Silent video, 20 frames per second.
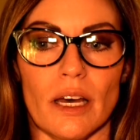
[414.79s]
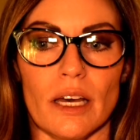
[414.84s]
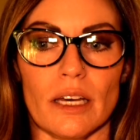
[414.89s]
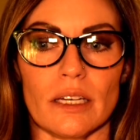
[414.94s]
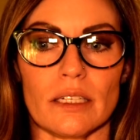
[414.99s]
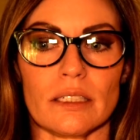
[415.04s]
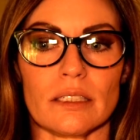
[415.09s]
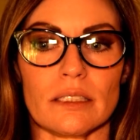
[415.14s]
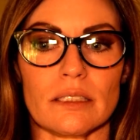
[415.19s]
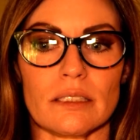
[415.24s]

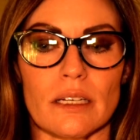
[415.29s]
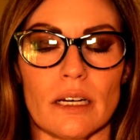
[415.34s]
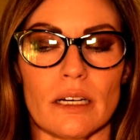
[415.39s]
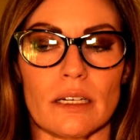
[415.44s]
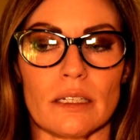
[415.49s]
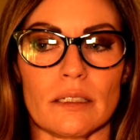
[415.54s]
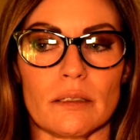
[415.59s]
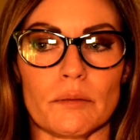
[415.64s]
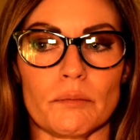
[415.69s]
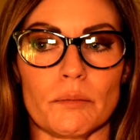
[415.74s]
And
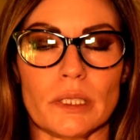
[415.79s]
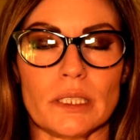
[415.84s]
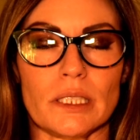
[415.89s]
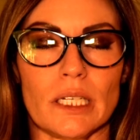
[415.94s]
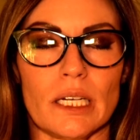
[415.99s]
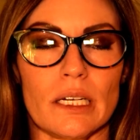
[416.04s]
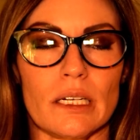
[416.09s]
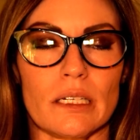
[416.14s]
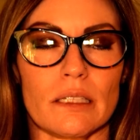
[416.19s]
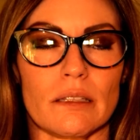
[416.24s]
but
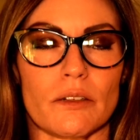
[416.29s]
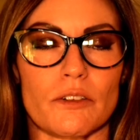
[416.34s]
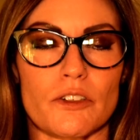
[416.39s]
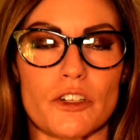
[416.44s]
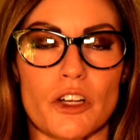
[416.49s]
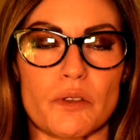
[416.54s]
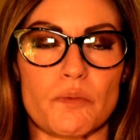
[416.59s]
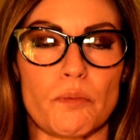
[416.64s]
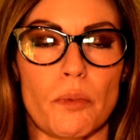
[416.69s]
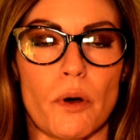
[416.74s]
they're
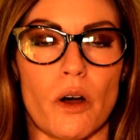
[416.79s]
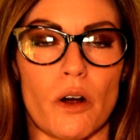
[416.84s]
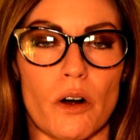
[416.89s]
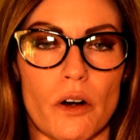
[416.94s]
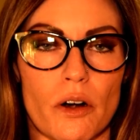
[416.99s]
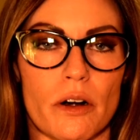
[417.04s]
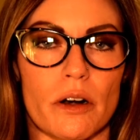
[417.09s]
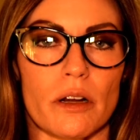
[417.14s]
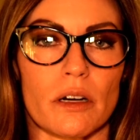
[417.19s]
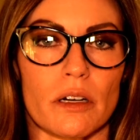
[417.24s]
just
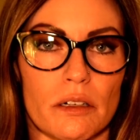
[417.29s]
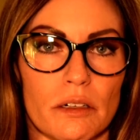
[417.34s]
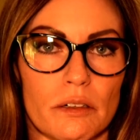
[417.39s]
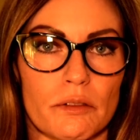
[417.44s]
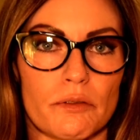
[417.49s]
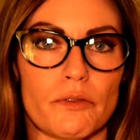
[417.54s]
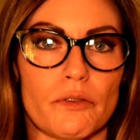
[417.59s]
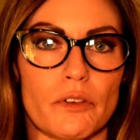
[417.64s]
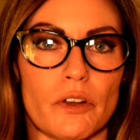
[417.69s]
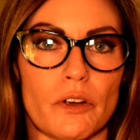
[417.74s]
part
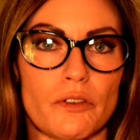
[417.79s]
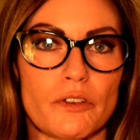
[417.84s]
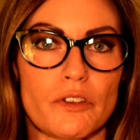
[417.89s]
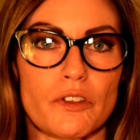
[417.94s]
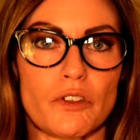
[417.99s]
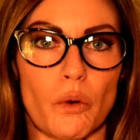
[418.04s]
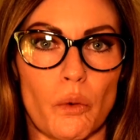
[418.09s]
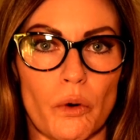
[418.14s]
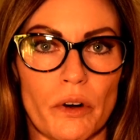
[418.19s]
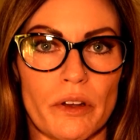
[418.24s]
of your
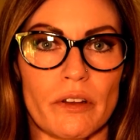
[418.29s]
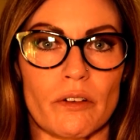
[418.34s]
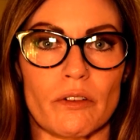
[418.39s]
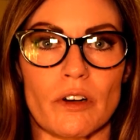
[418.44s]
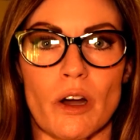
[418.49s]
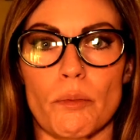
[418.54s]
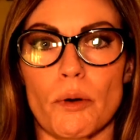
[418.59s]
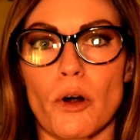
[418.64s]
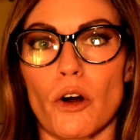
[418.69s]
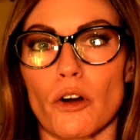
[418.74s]
story. They're
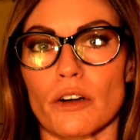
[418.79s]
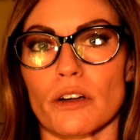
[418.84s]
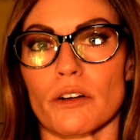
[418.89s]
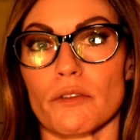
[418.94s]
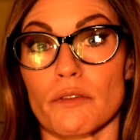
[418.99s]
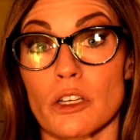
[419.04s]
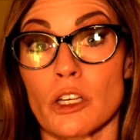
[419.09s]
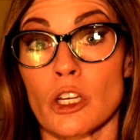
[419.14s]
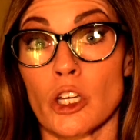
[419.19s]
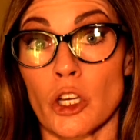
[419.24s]
not part
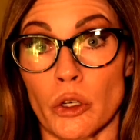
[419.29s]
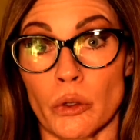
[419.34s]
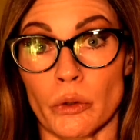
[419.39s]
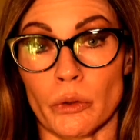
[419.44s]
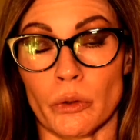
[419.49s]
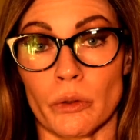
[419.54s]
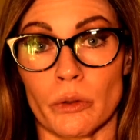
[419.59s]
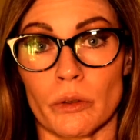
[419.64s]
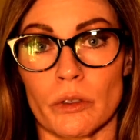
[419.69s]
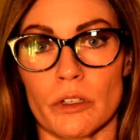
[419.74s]
of
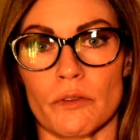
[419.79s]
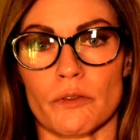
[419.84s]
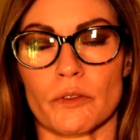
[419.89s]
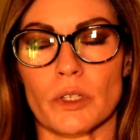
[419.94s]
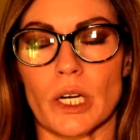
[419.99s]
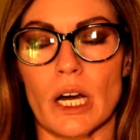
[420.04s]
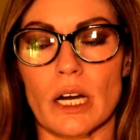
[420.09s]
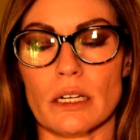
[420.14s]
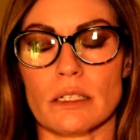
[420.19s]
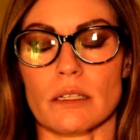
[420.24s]
you. You've
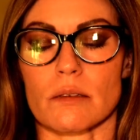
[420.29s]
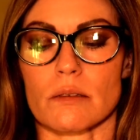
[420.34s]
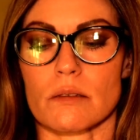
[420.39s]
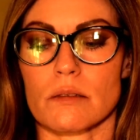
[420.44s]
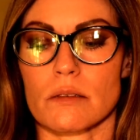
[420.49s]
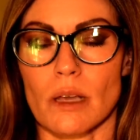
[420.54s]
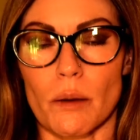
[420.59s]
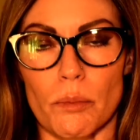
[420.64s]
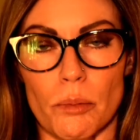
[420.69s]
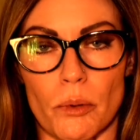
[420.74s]
got to
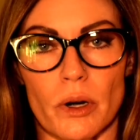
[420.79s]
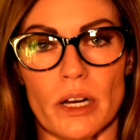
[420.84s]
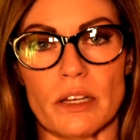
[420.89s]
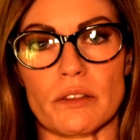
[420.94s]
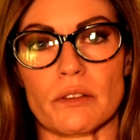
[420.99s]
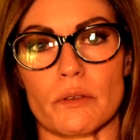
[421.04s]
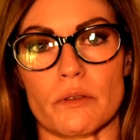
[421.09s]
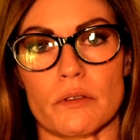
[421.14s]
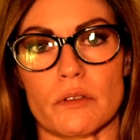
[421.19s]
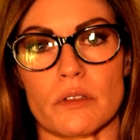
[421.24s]

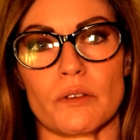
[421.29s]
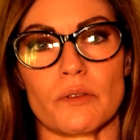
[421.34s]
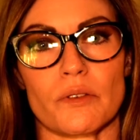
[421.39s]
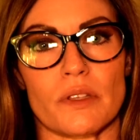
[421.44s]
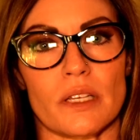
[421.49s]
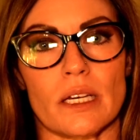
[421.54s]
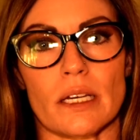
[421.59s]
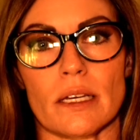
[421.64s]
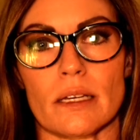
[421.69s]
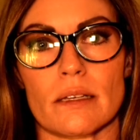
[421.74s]
separate those two
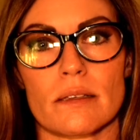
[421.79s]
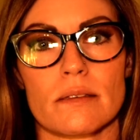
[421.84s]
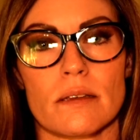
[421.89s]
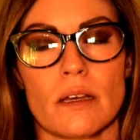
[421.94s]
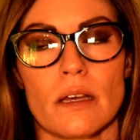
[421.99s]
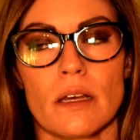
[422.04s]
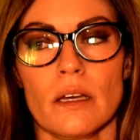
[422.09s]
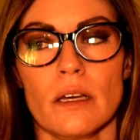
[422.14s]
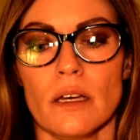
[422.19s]
things.